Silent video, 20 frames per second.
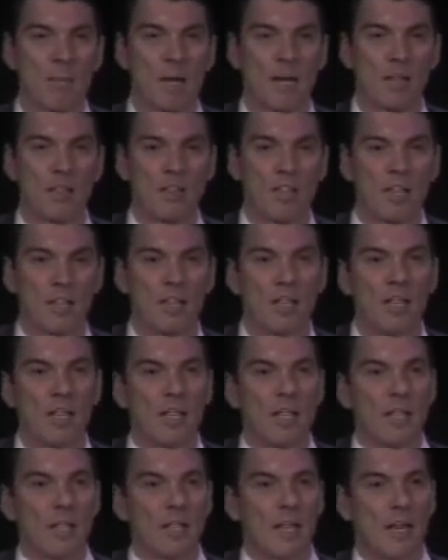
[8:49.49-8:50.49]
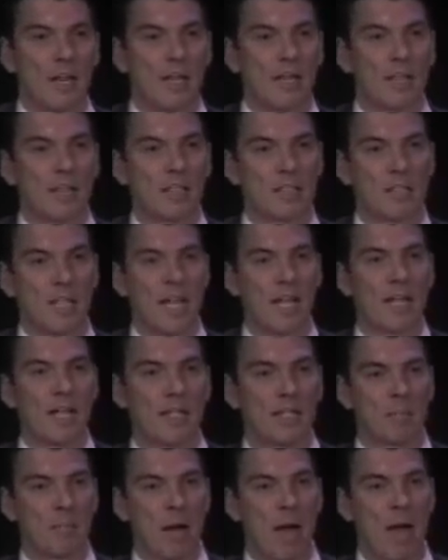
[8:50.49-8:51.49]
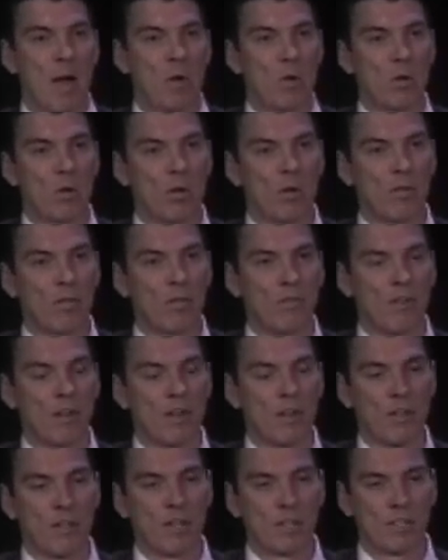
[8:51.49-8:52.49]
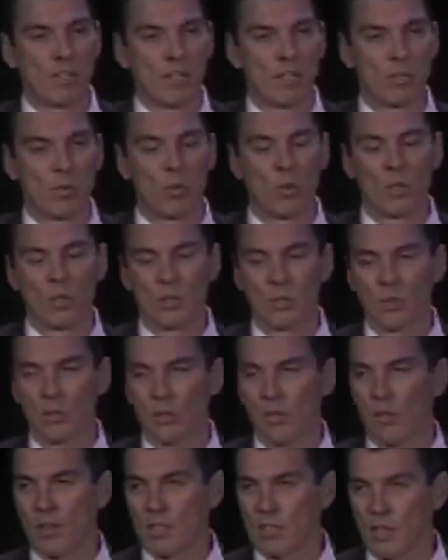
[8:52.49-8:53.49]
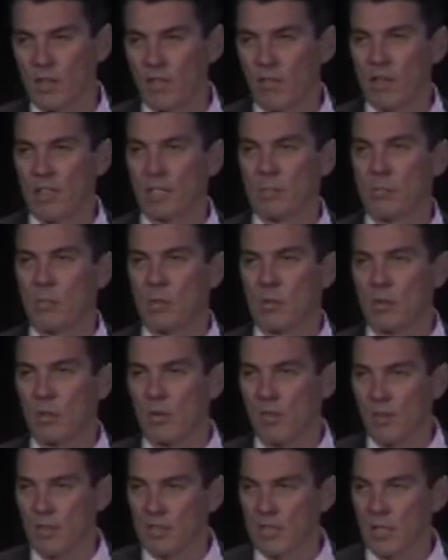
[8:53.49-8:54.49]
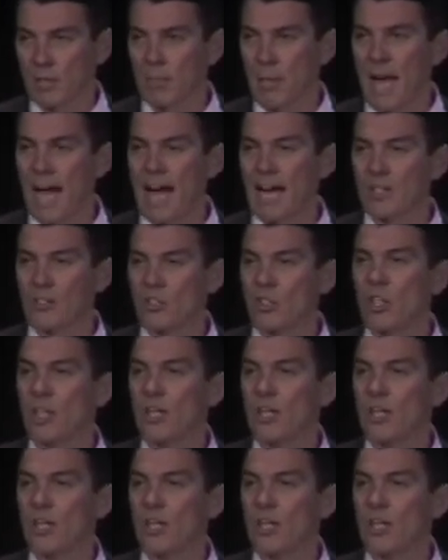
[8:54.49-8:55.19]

And I think taking the power of things like Twitter or things like Facebook or things like Patch